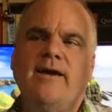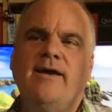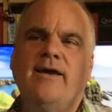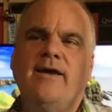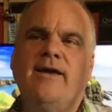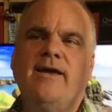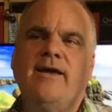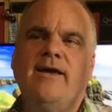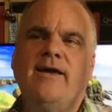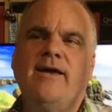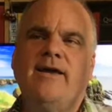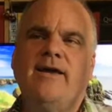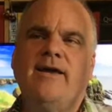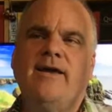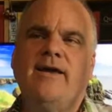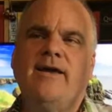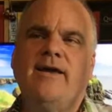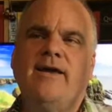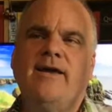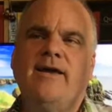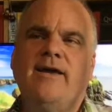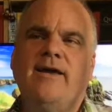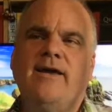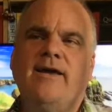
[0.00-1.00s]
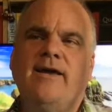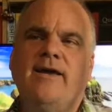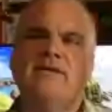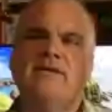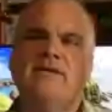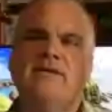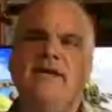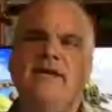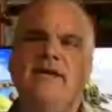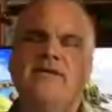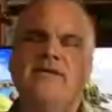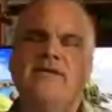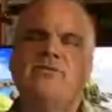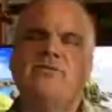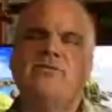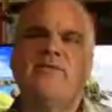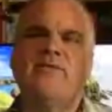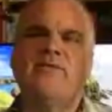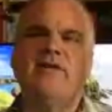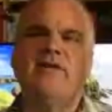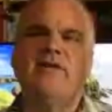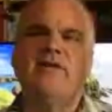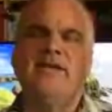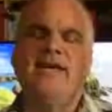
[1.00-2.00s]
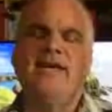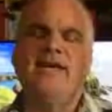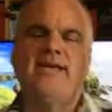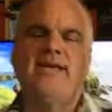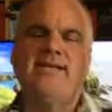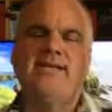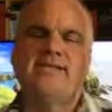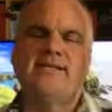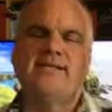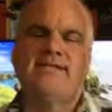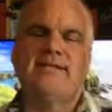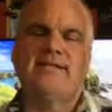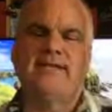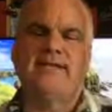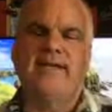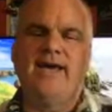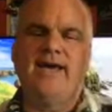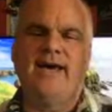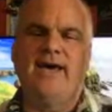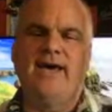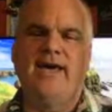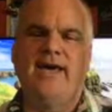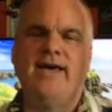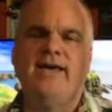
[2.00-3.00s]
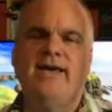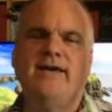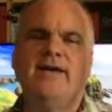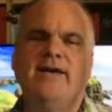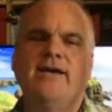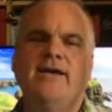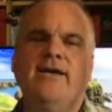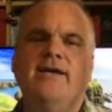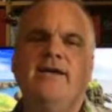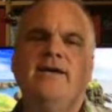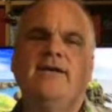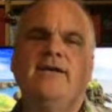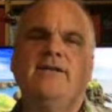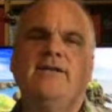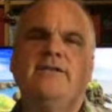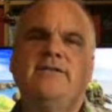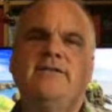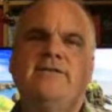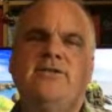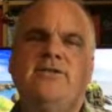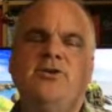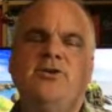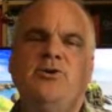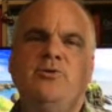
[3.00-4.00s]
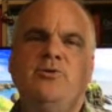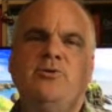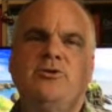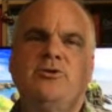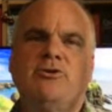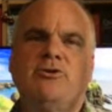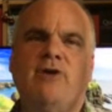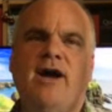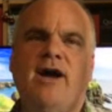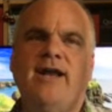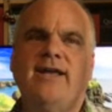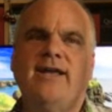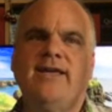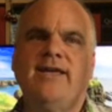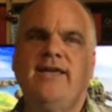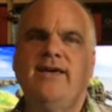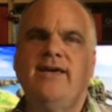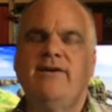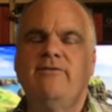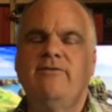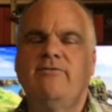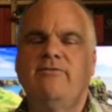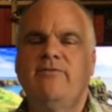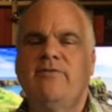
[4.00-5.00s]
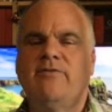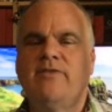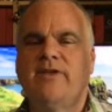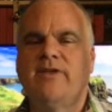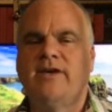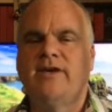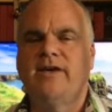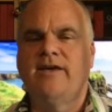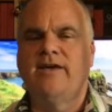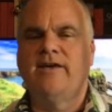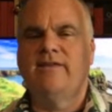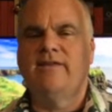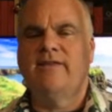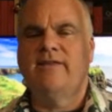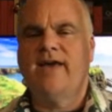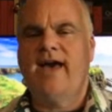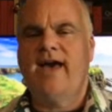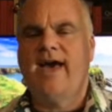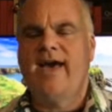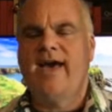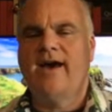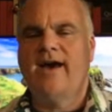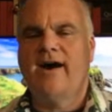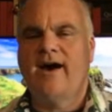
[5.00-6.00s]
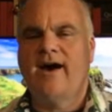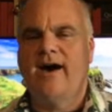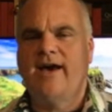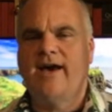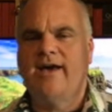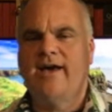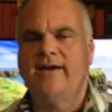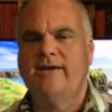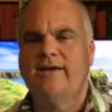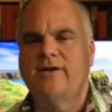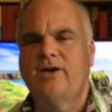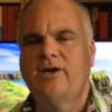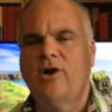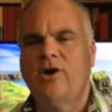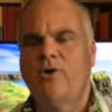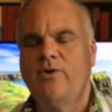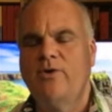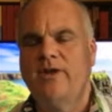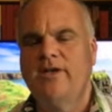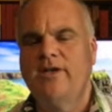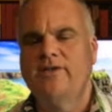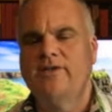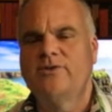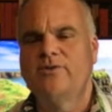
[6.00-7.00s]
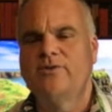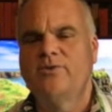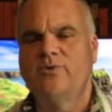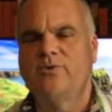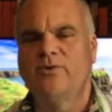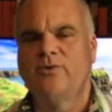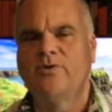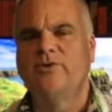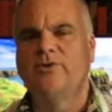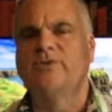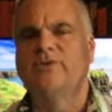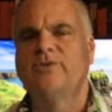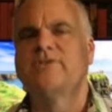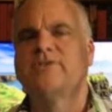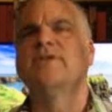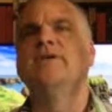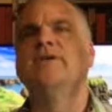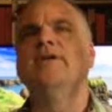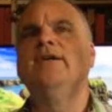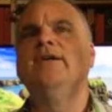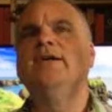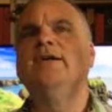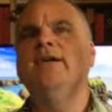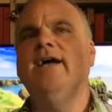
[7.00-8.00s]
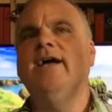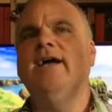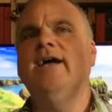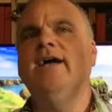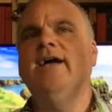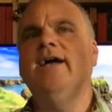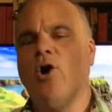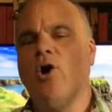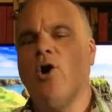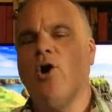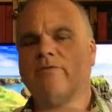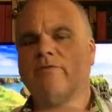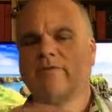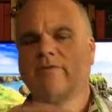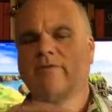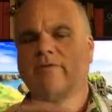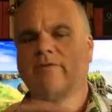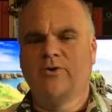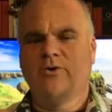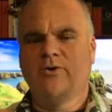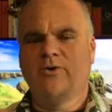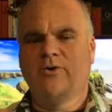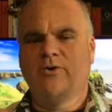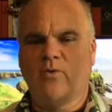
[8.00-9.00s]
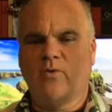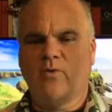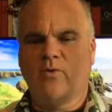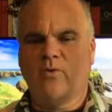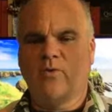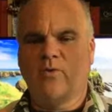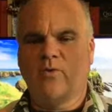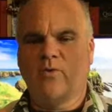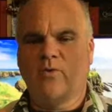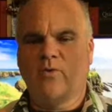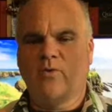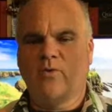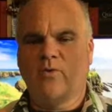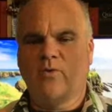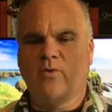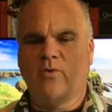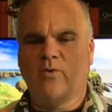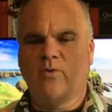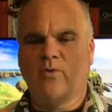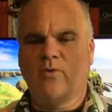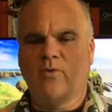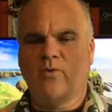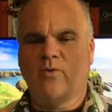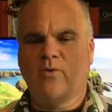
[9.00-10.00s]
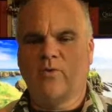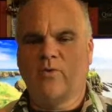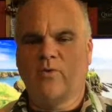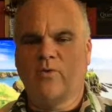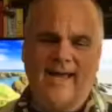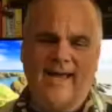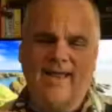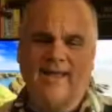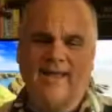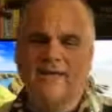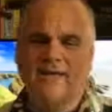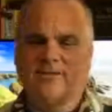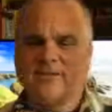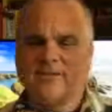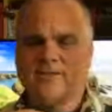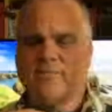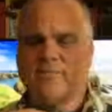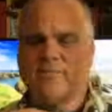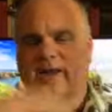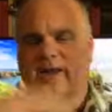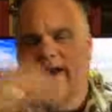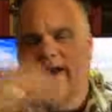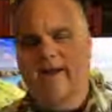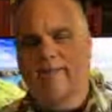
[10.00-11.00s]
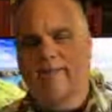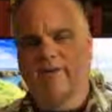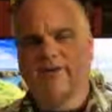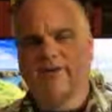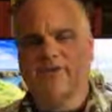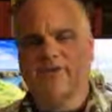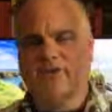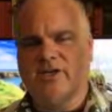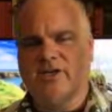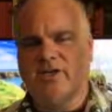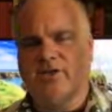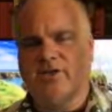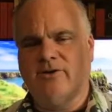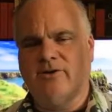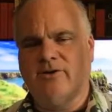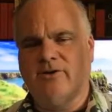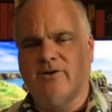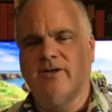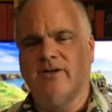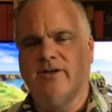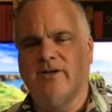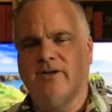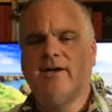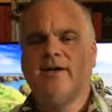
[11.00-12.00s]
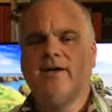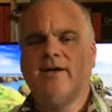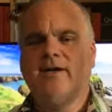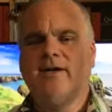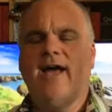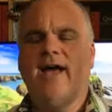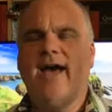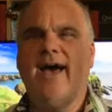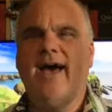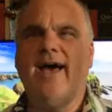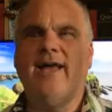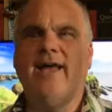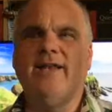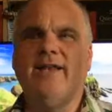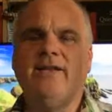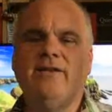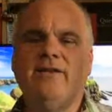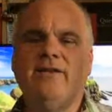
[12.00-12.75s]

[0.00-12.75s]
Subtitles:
it is fairly easy today to try to give the AI coding tools an overview of what you want, and it'll spit out a bunch of code. And